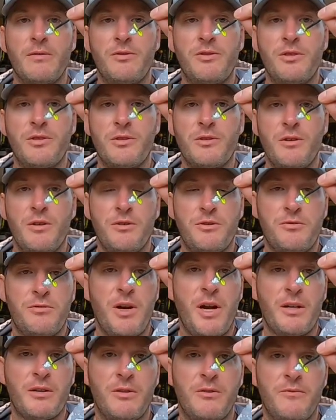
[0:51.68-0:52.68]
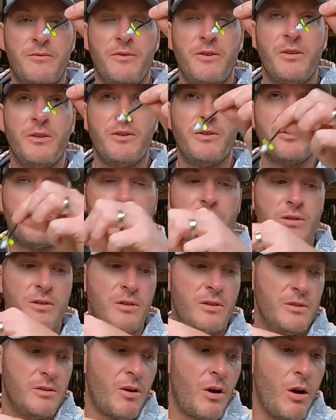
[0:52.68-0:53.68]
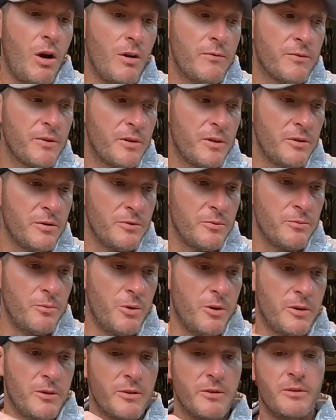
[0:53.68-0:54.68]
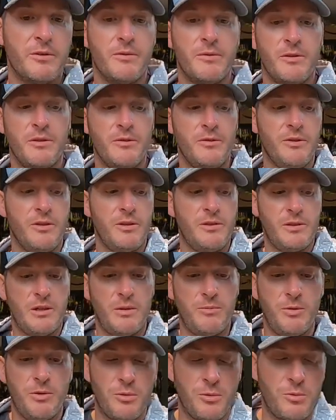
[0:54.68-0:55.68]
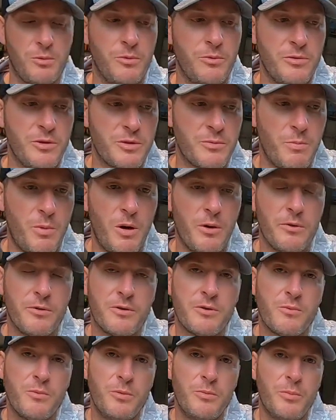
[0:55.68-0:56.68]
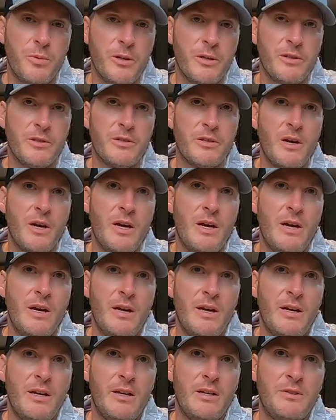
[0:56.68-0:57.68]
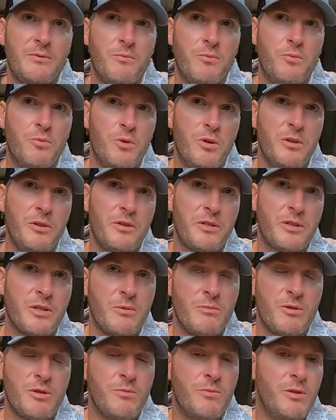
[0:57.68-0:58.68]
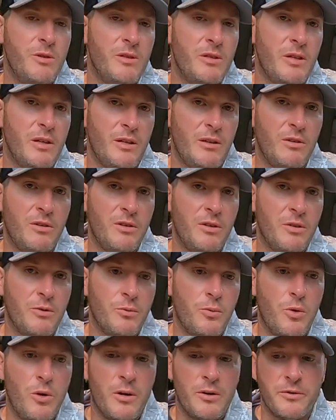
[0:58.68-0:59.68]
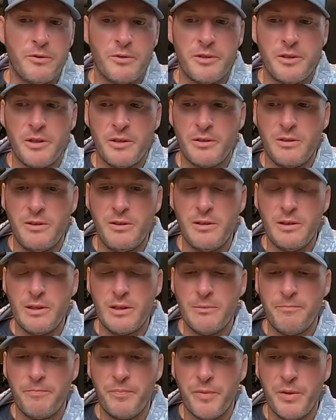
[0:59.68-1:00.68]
just attract the fish in off-colored water. You know, anytime you're throwing smaller swim baits, it really seems to be a clear water technique.